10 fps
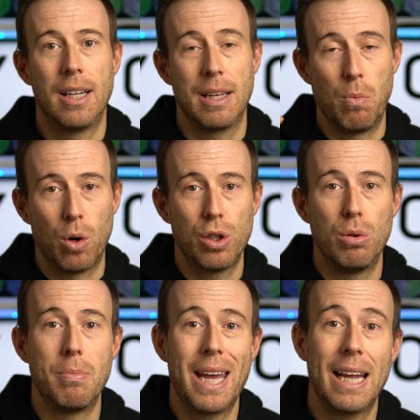then what you
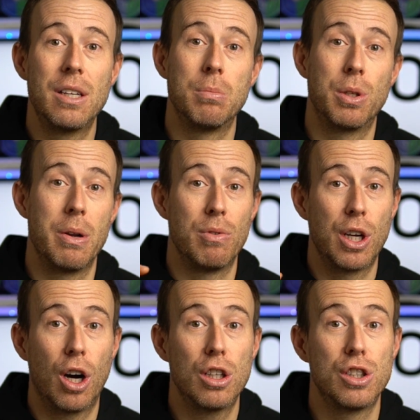may end up doing,
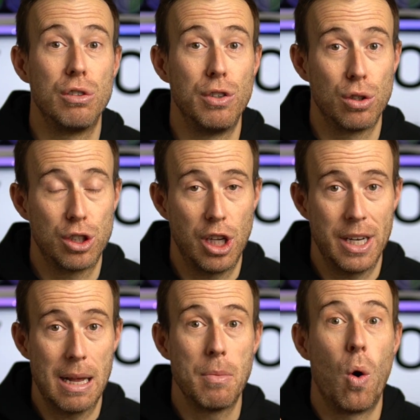regardless of your
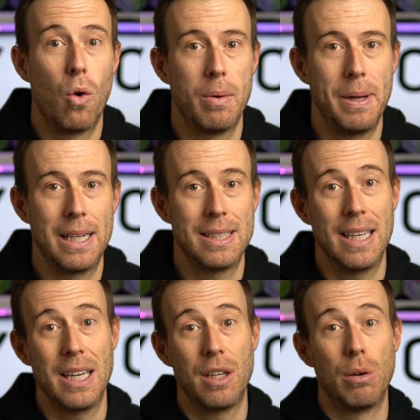surname or
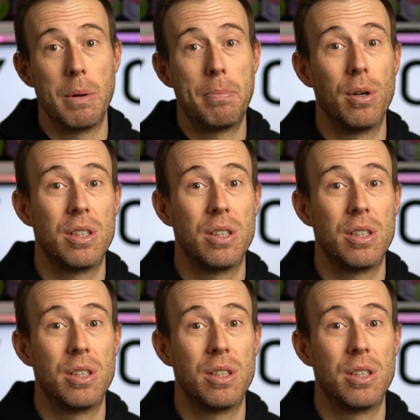ability, you'll be put